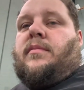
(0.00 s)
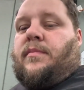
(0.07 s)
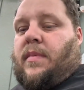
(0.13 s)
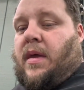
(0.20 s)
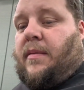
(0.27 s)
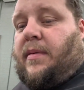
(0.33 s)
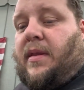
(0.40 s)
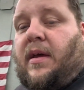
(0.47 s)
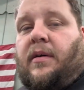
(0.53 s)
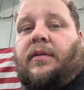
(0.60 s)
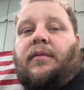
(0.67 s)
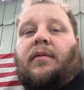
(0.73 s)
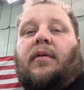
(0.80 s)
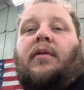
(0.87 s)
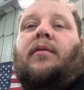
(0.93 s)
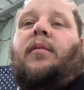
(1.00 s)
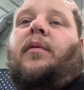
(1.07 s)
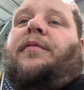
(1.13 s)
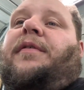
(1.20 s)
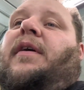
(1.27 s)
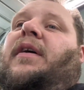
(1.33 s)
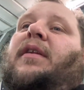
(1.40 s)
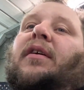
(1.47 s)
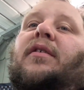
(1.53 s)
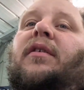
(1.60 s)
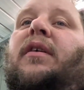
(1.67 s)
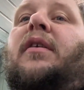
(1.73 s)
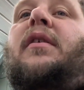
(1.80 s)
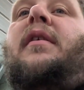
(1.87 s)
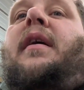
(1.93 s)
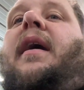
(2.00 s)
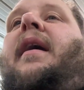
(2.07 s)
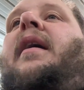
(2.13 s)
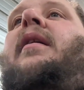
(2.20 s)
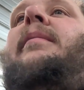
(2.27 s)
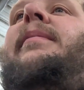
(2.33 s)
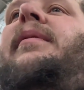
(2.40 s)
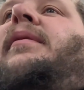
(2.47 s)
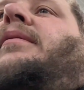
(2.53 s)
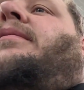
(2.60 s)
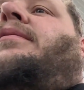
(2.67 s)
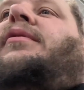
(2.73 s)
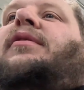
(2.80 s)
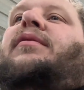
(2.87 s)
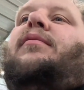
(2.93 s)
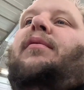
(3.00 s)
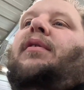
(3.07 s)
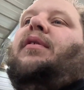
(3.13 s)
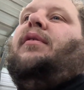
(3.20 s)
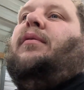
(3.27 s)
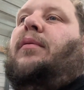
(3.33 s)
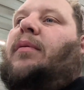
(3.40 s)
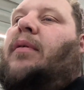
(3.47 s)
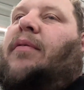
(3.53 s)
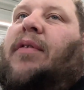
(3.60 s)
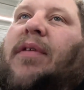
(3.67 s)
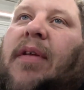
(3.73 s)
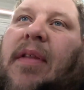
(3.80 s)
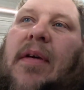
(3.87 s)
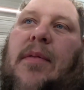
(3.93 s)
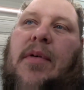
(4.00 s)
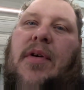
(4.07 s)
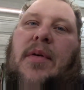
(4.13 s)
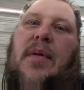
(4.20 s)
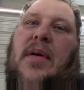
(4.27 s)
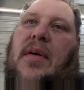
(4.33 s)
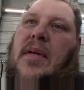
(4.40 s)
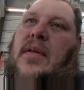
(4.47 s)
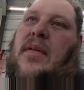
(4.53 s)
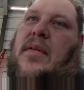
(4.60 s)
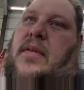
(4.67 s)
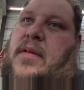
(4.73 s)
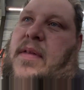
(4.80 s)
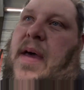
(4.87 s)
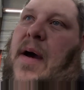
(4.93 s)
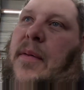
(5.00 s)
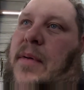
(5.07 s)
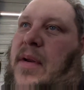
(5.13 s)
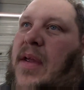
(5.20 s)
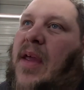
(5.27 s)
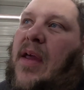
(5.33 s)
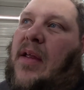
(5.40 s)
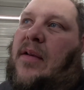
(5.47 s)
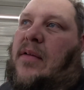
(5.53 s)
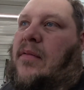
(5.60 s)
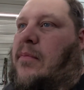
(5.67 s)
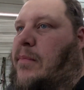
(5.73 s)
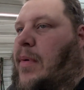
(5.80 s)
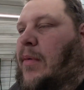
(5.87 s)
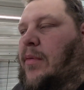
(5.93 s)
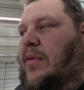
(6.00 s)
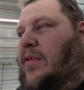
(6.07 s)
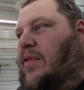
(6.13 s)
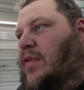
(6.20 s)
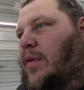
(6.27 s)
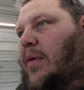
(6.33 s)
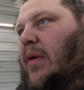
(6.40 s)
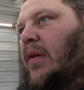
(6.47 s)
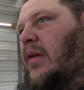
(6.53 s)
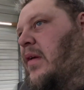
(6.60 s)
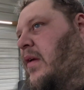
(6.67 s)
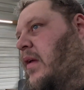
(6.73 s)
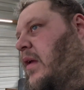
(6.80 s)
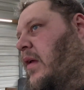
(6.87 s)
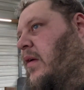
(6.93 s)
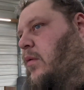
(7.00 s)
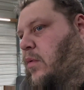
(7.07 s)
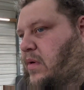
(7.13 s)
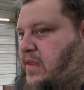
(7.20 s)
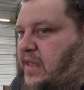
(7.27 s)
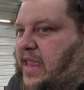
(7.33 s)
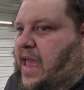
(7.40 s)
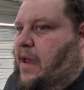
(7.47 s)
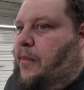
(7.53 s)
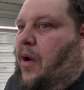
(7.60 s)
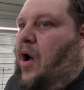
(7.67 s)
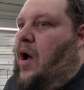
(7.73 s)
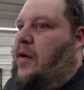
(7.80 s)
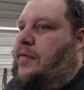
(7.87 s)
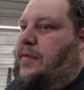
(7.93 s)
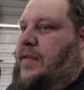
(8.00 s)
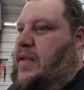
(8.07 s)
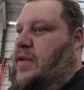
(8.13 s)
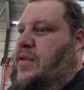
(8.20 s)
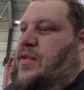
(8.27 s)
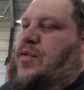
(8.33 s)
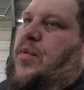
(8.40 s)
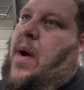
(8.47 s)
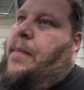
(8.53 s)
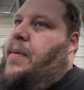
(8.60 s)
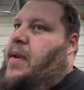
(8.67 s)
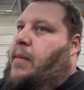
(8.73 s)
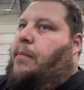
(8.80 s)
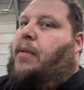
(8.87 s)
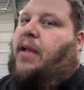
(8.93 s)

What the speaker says: maybe down the road we'll find a cleaner cab and just redo everything that we're doing to that one again, but we'll just do it with the cab off and then just swap it in